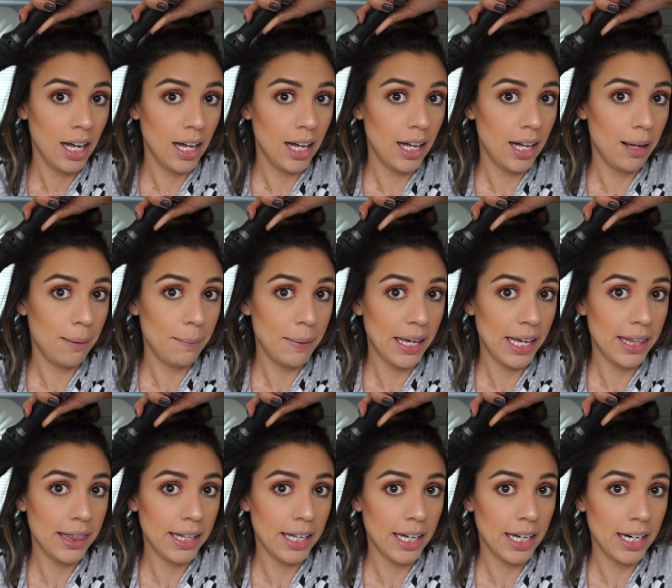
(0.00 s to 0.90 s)
Um,
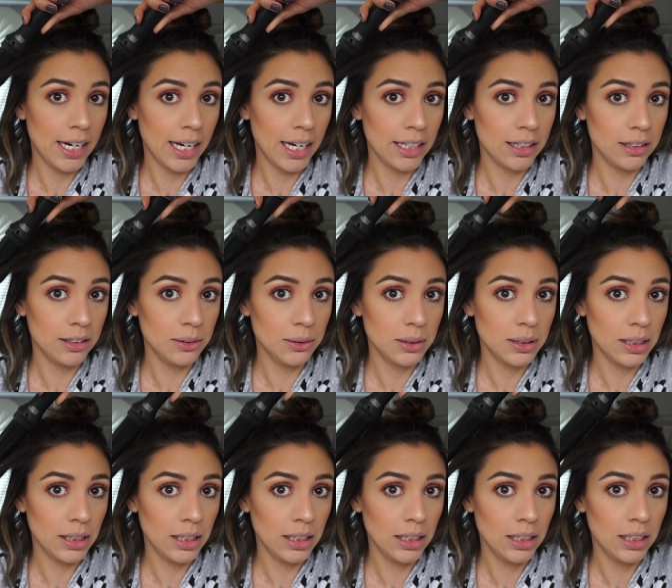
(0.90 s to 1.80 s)
and then I
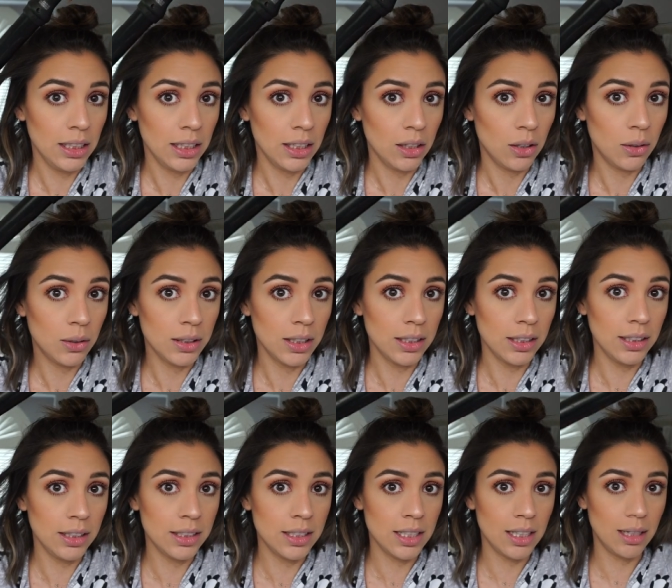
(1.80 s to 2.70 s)
loosen, hold on
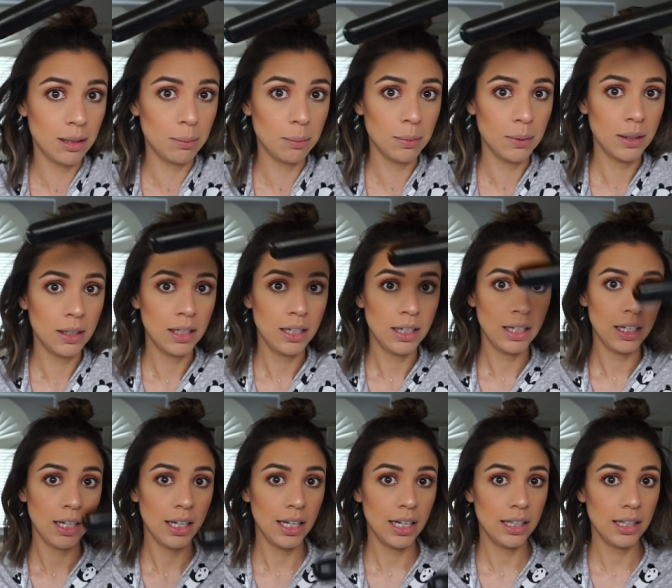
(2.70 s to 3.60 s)
to the tip,
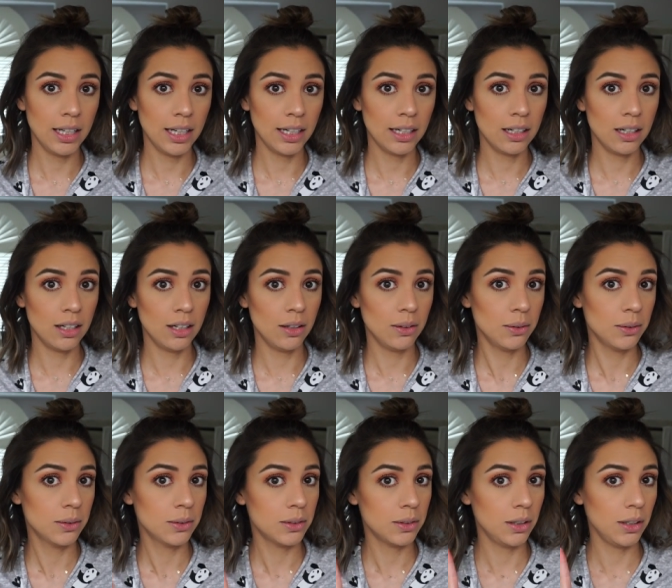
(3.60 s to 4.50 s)
and let
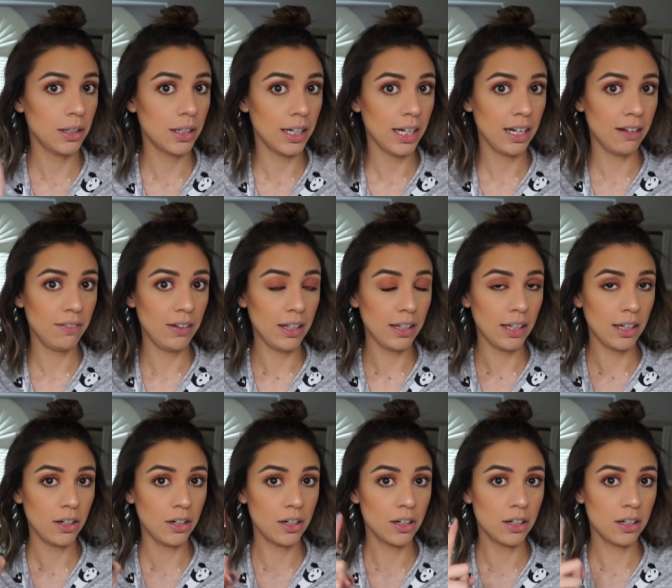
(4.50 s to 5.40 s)
go. So you're gonna have that
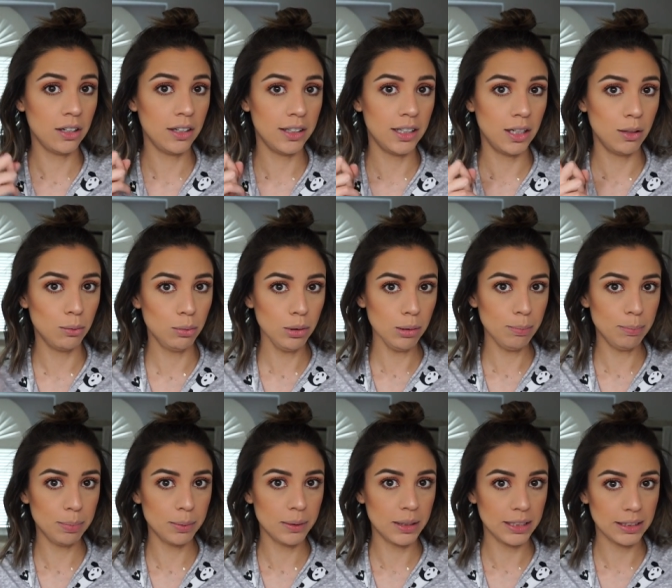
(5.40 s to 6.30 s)
like curl and then
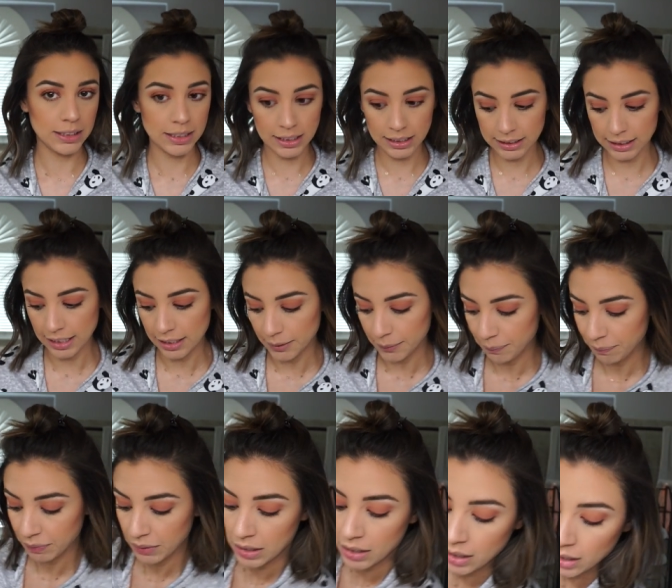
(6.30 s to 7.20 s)
whoop, that sticks
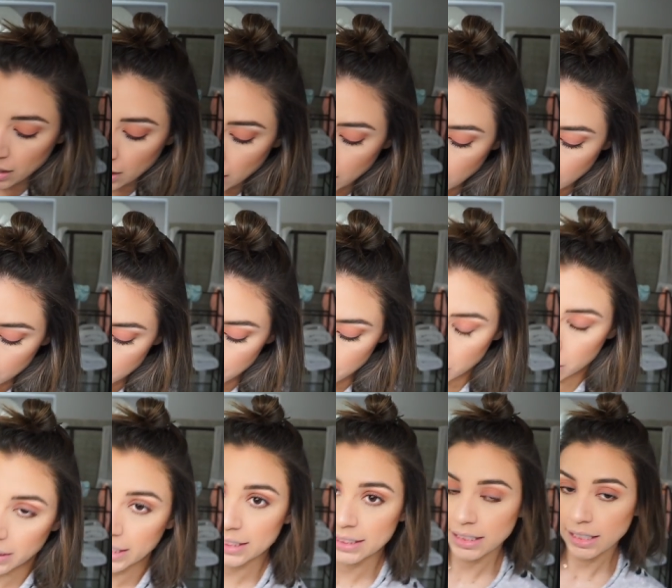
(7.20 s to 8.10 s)
out. I'll show
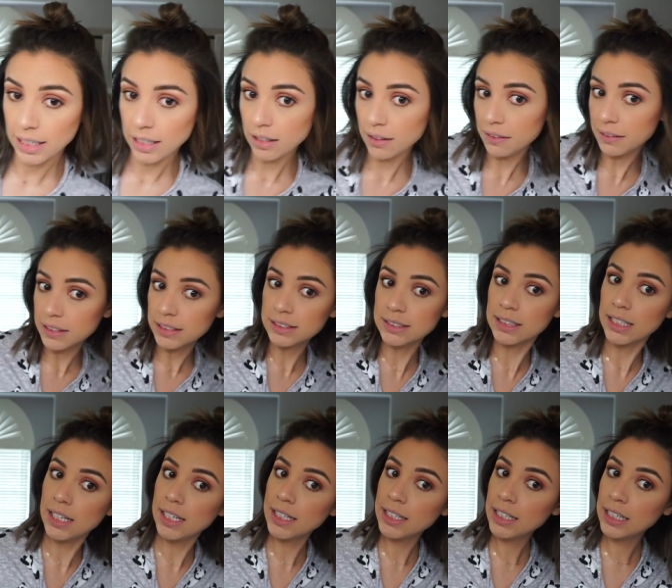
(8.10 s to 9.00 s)
you guys again on this
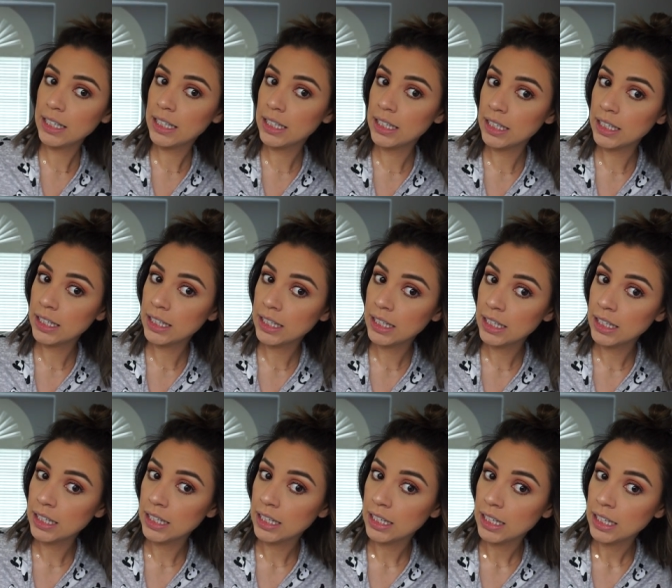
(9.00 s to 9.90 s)
side.
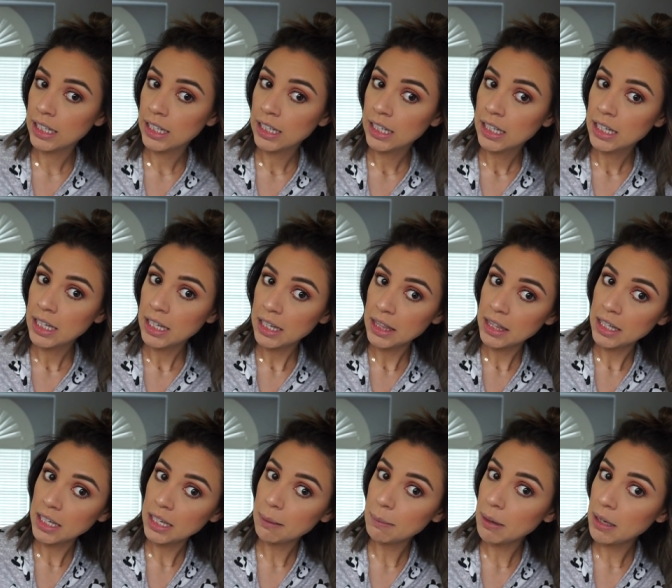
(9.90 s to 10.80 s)
I
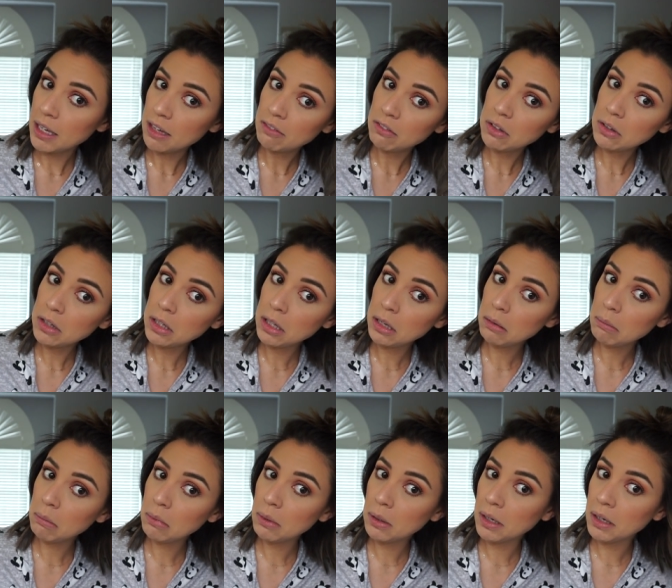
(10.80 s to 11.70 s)
think I might have a little
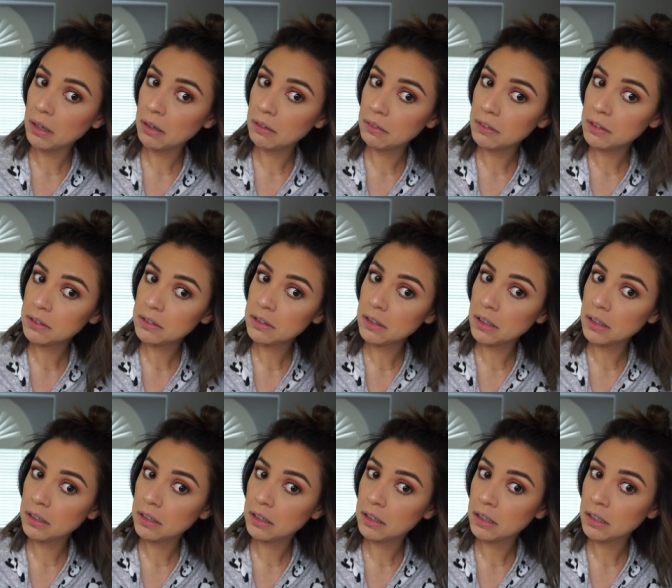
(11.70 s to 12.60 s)
more hair on this
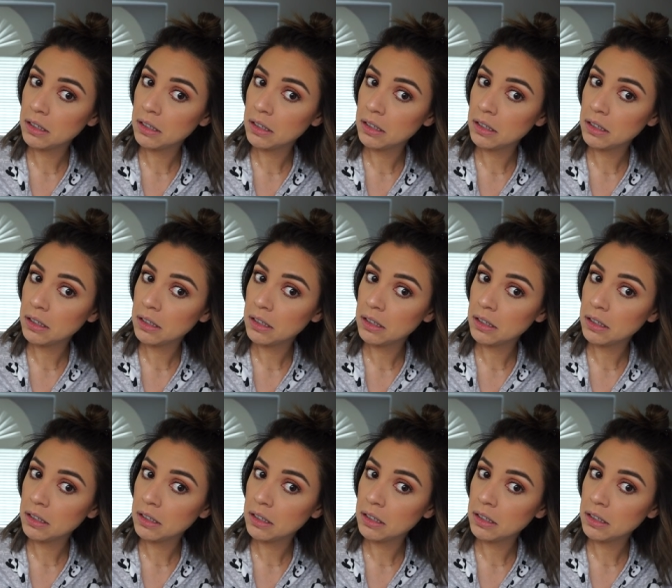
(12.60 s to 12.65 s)
side